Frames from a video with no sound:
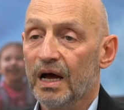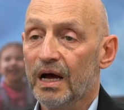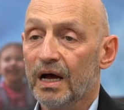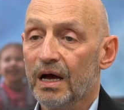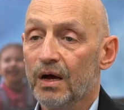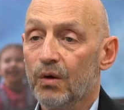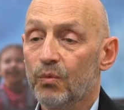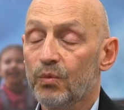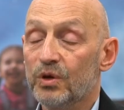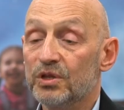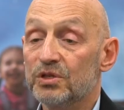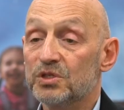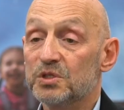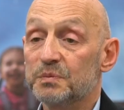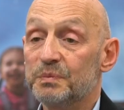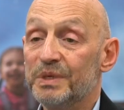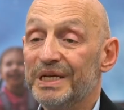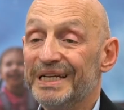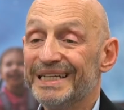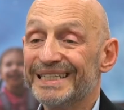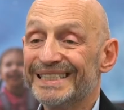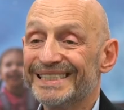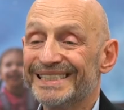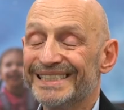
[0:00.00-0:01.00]
Well, there's
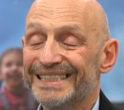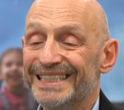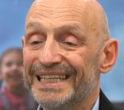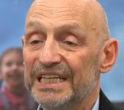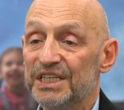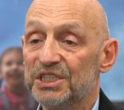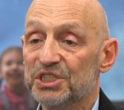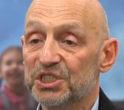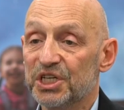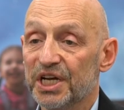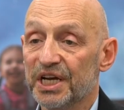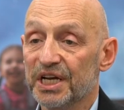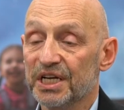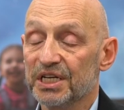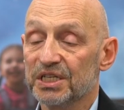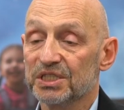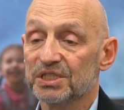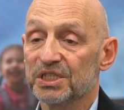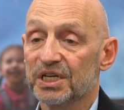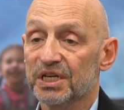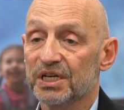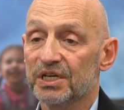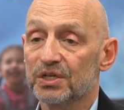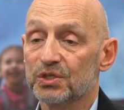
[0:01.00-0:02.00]
been a sea
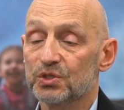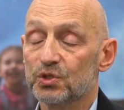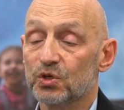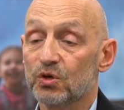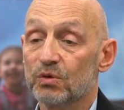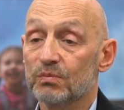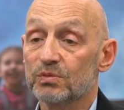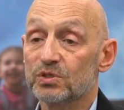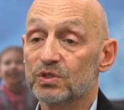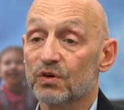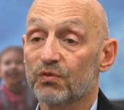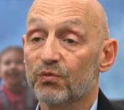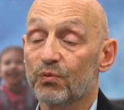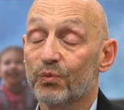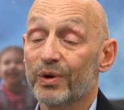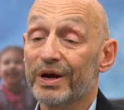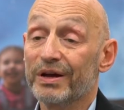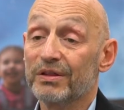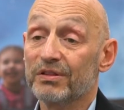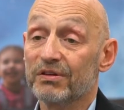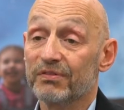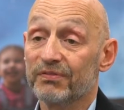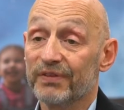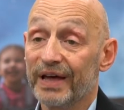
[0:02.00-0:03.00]
change in terms of
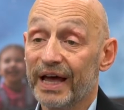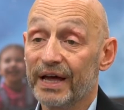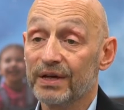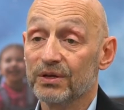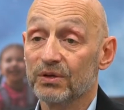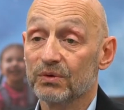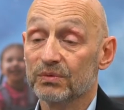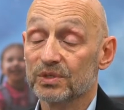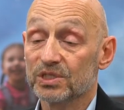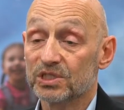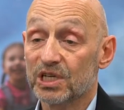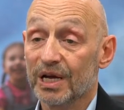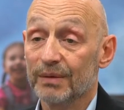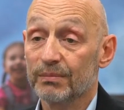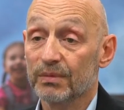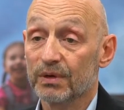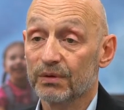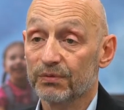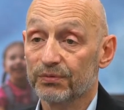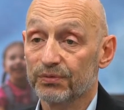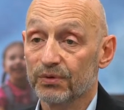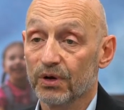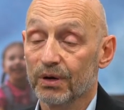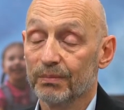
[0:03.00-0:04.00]
where the value is
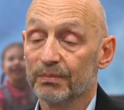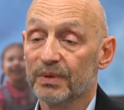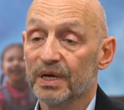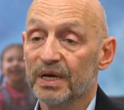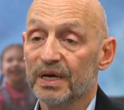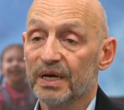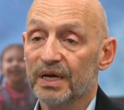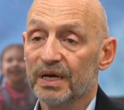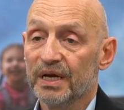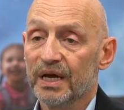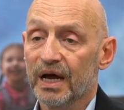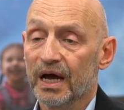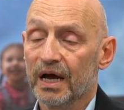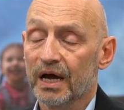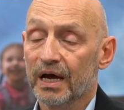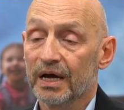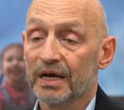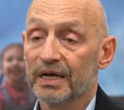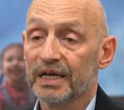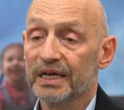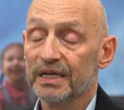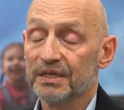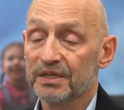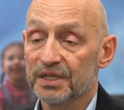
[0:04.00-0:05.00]
coming from
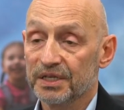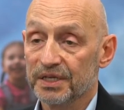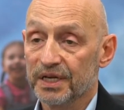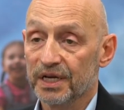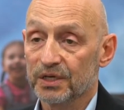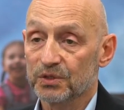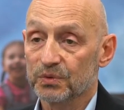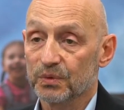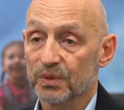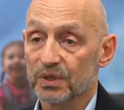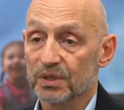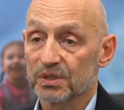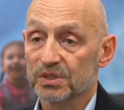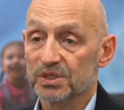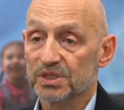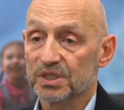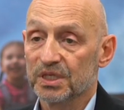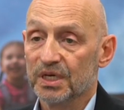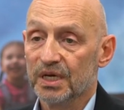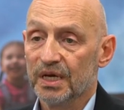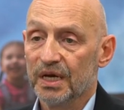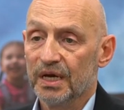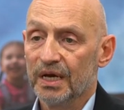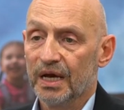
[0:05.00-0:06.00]
in the
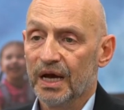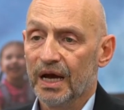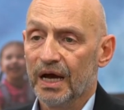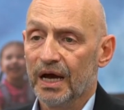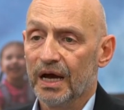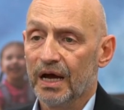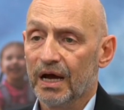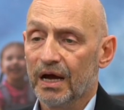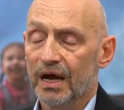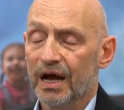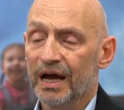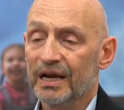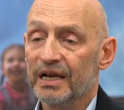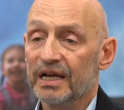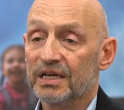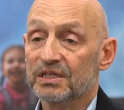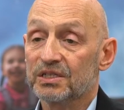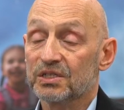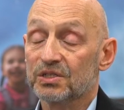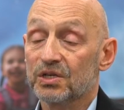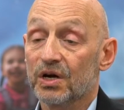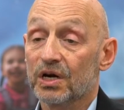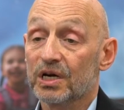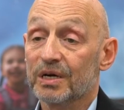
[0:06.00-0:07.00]
networks. I
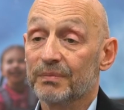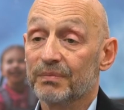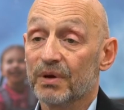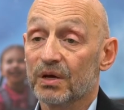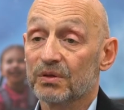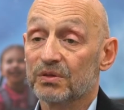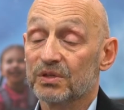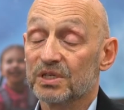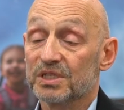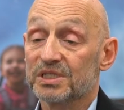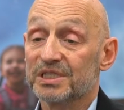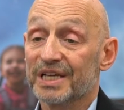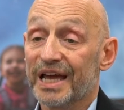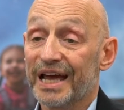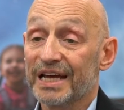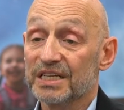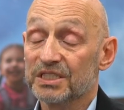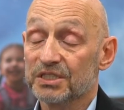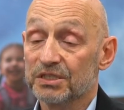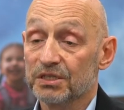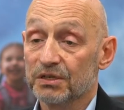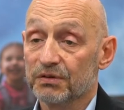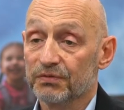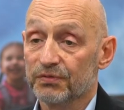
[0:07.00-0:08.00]
like to talk about this
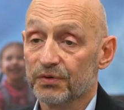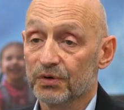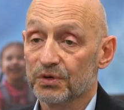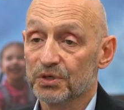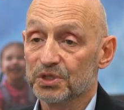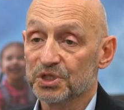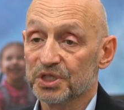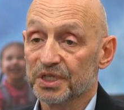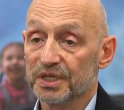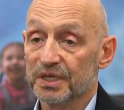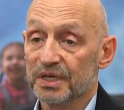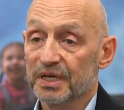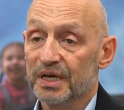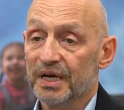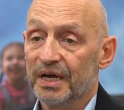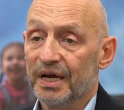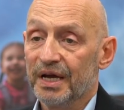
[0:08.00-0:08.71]
as an inversion.